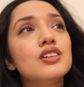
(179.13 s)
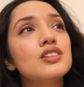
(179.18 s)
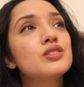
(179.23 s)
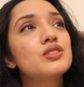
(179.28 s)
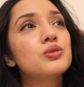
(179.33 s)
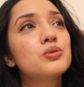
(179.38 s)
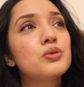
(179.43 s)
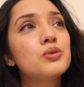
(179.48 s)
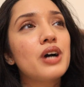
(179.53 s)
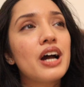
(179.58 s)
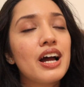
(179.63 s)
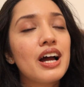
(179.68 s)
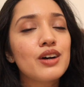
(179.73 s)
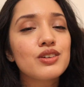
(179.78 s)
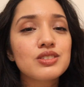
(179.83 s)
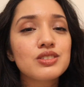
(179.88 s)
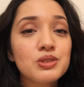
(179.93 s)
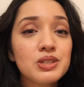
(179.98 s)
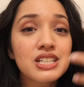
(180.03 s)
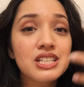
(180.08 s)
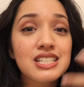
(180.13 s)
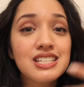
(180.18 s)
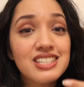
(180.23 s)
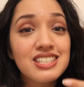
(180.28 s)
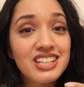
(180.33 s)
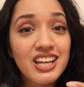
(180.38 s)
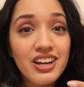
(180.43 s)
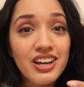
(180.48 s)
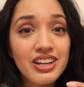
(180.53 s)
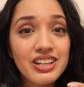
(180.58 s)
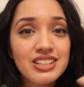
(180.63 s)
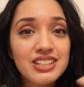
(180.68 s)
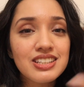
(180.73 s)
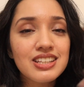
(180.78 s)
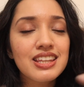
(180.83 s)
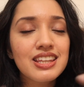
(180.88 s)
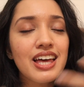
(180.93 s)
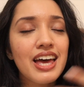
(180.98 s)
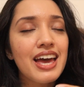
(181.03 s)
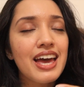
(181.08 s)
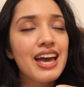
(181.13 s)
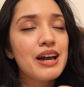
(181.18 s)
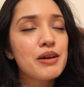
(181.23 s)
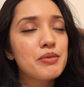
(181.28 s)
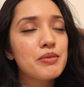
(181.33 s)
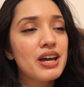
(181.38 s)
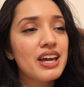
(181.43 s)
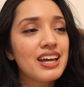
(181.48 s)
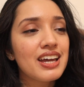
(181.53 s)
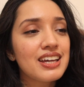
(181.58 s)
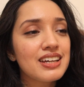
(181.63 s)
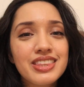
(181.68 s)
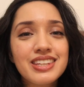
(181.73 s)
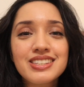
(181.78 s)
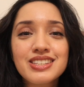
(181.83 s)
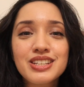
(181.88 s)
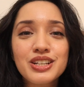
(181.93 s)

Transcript: taught how to insert into the airway. This